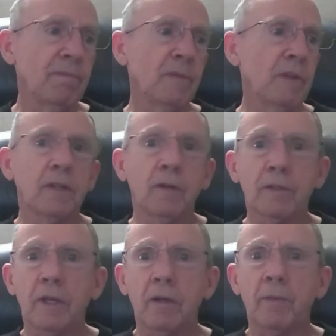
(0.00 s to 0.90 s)
let's go
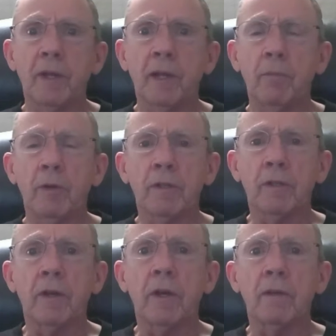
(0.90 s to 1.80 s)
set up an ambush
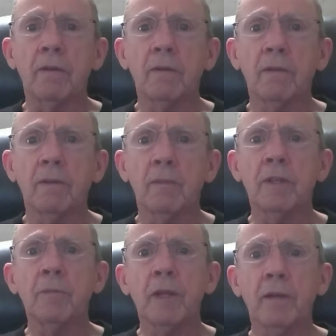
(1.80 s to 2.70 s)
tonight. I mean,
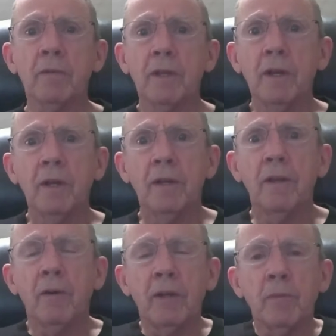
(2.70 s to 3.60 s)
sometimes,
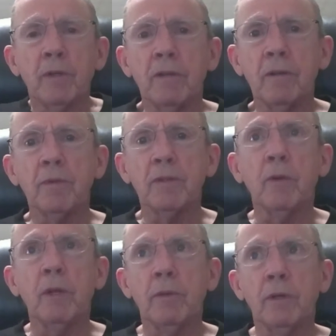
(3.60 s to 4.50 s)
in
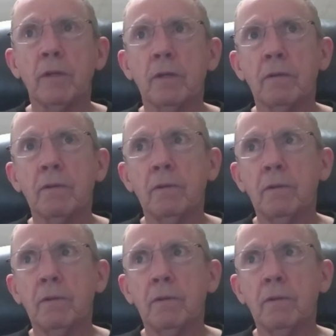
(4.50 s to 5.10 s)
between missions,